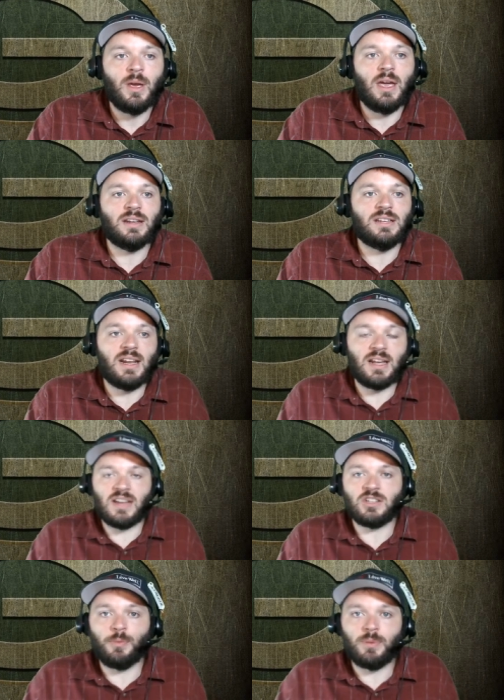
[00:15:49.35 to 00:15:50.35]
and getting
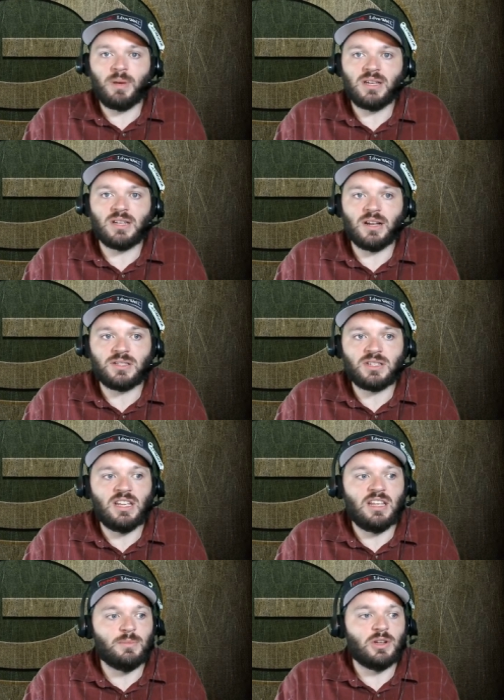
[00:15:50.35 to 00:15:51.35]
guys open based on
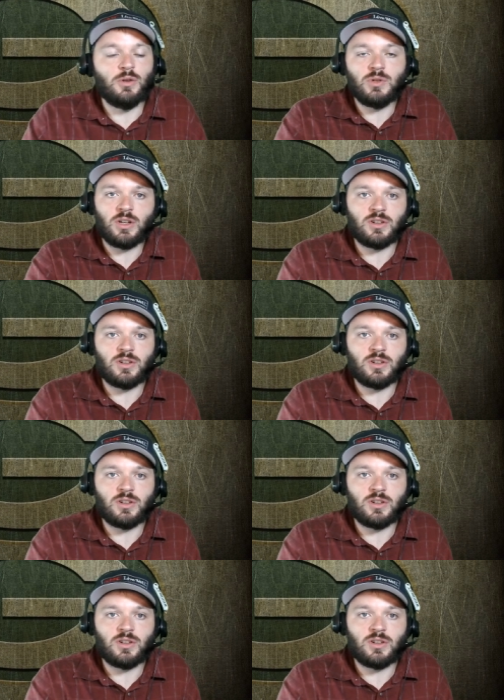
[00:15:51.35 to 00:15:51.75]
scheme and using